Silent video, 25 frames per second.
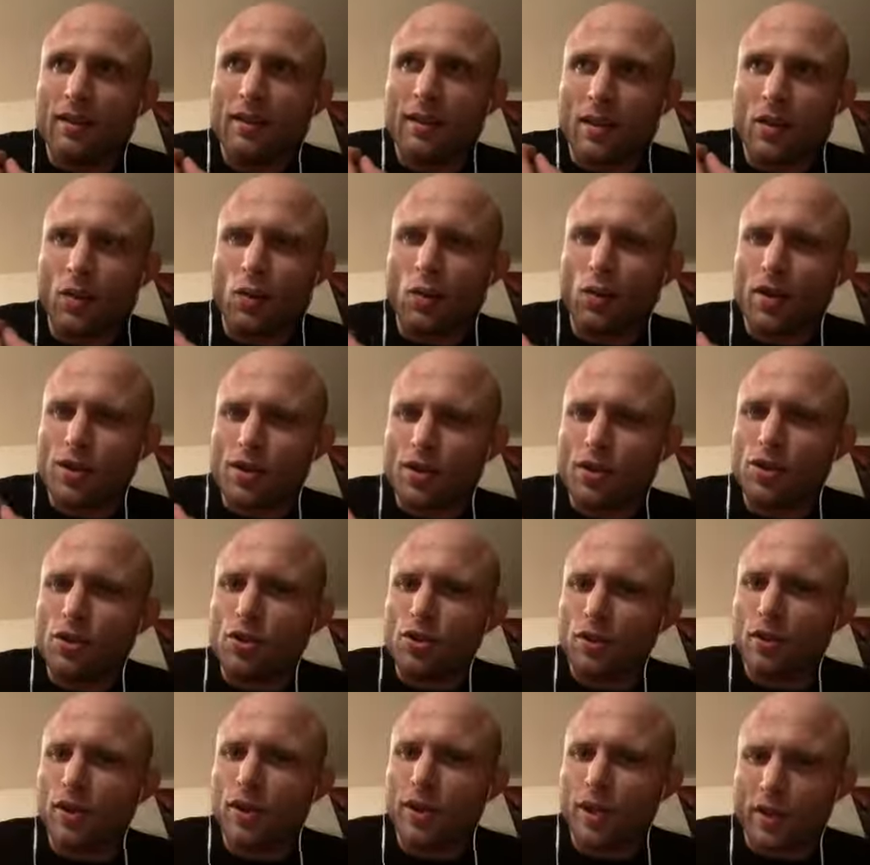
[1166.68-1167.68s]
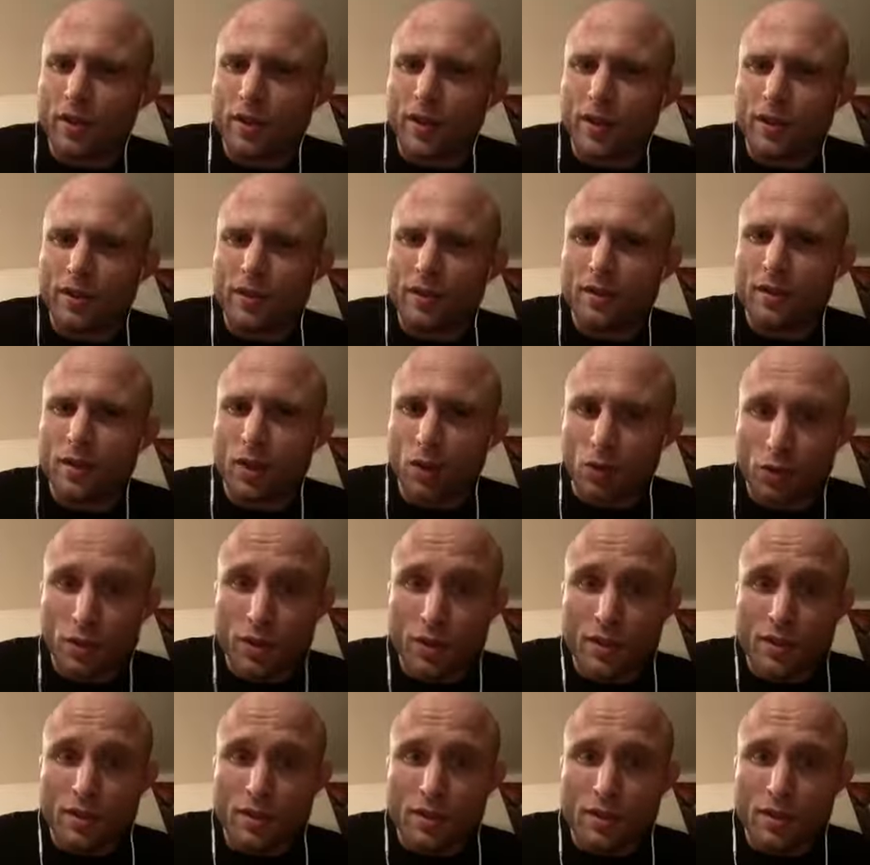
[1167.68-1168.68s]
it was good hearing
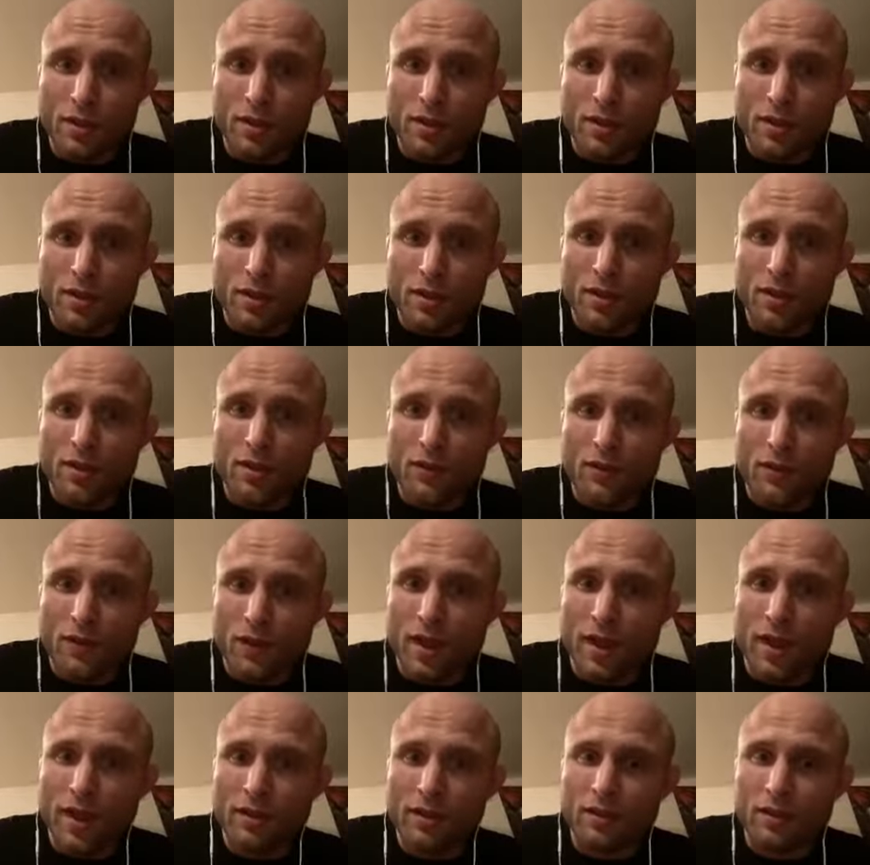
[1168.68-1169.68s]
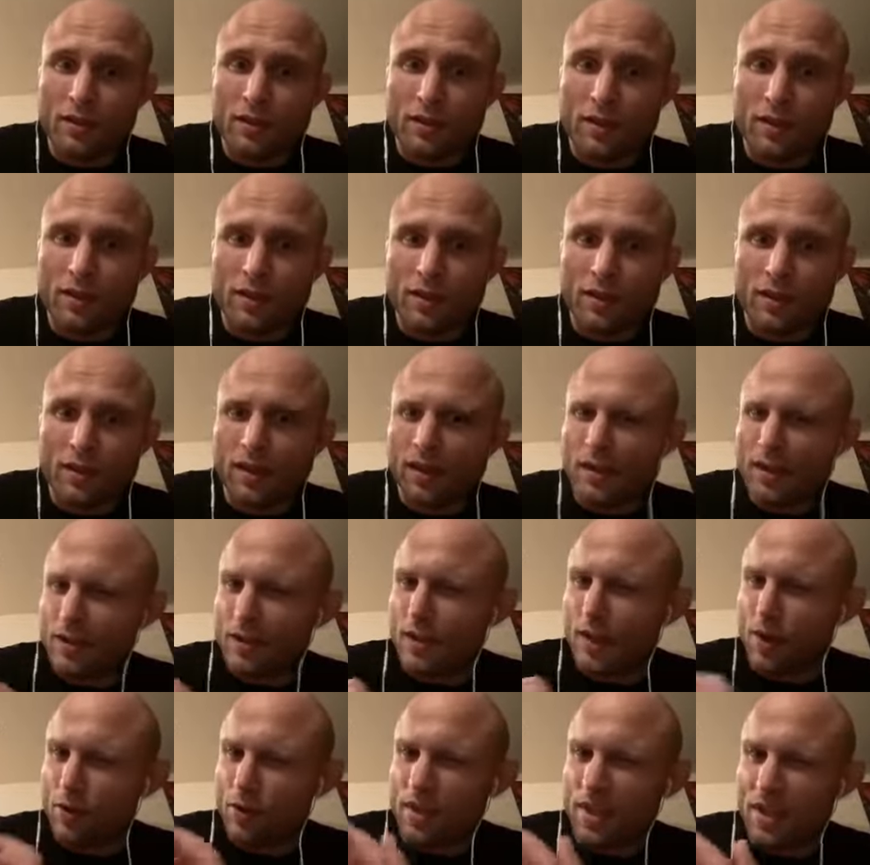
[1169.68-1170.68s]
coaches for that. That
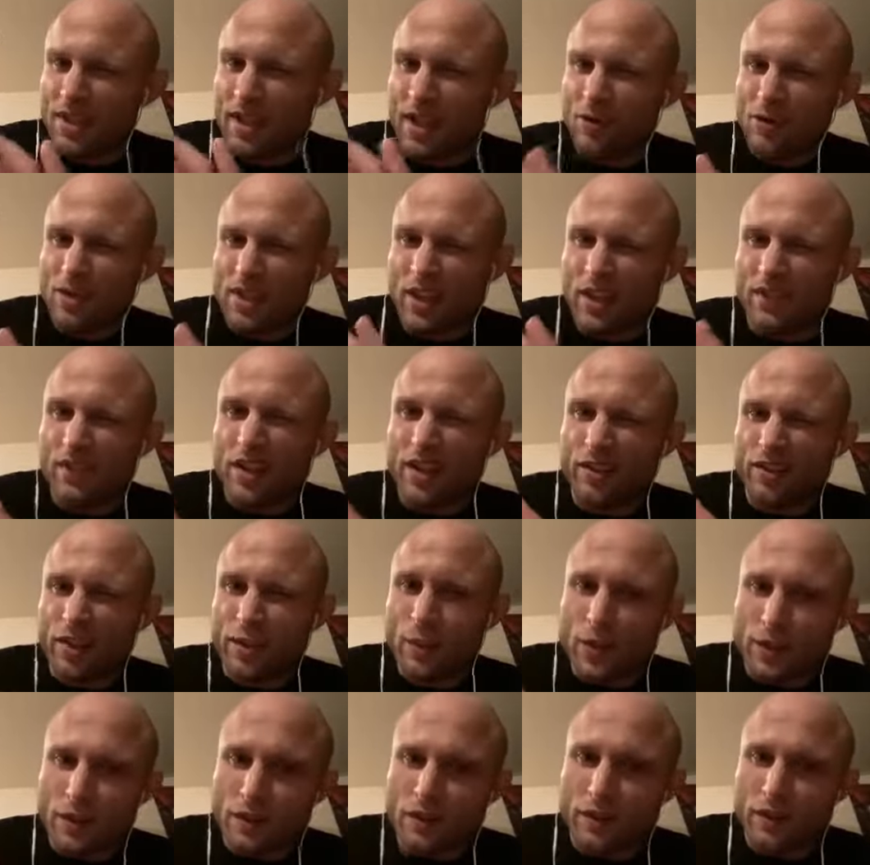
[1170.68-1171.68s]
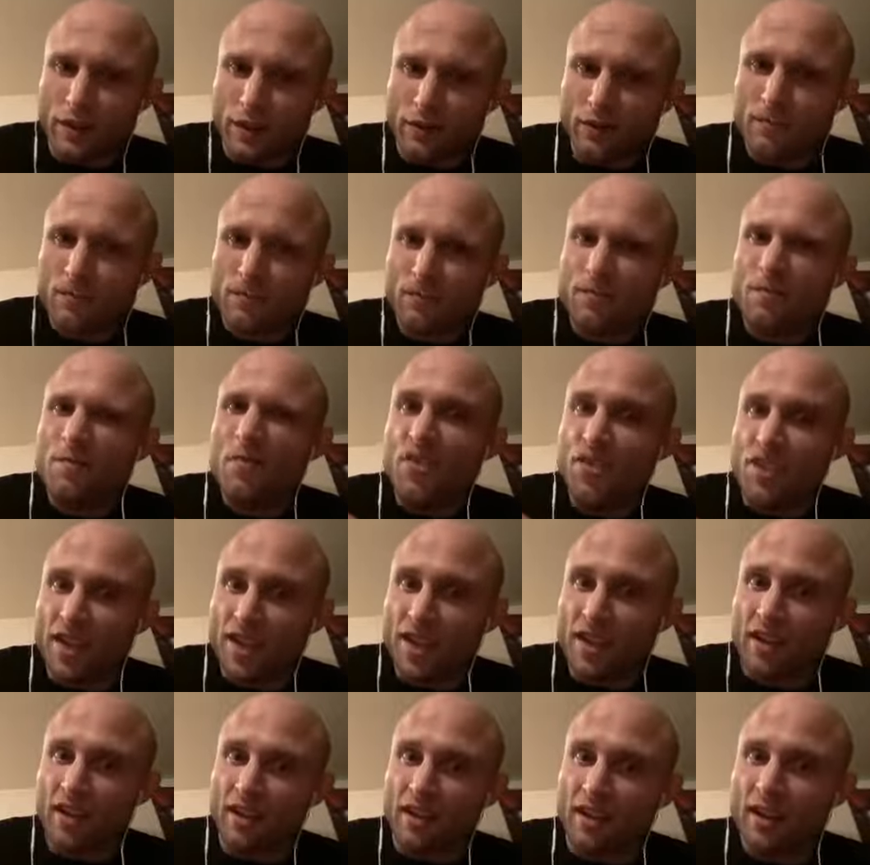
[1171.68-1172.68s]
was because that was like very specific
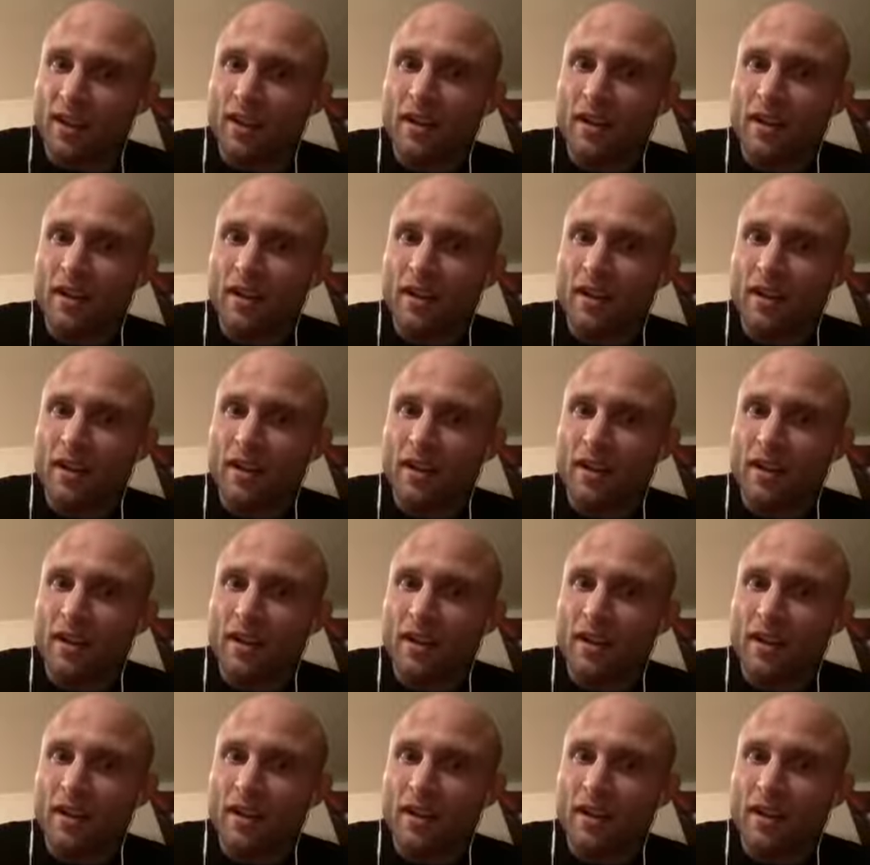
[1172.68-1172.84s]
thing.